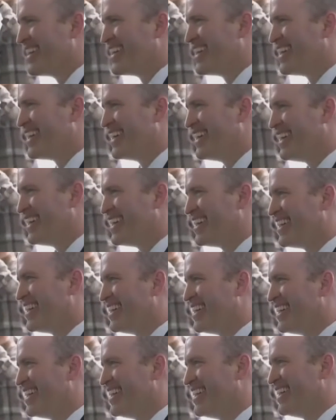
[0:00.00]
I, I,
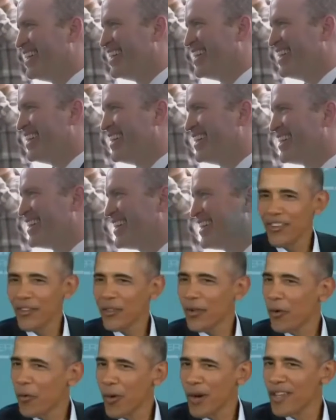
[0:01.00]
the, uh, I, I
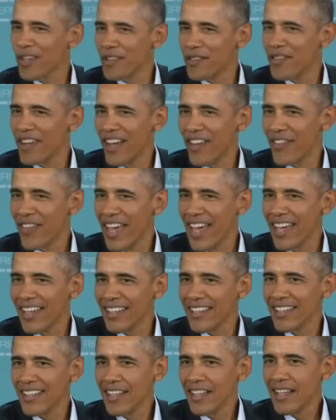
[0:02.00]
don't know where you found
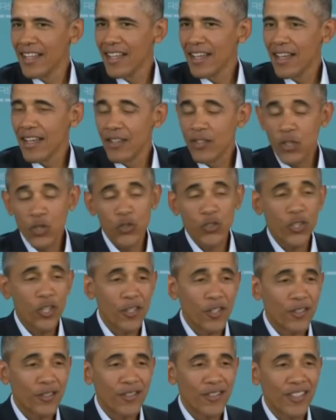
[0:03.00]
that. You
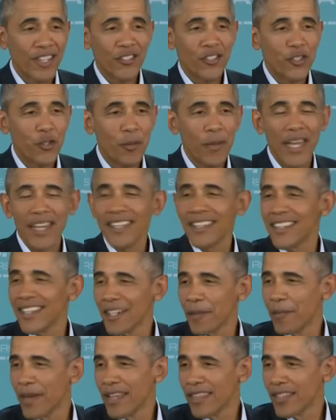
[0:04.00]
shouldn't assume
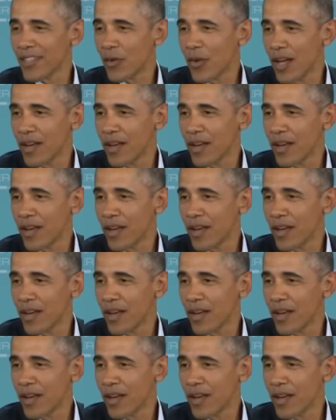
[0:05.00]
anything about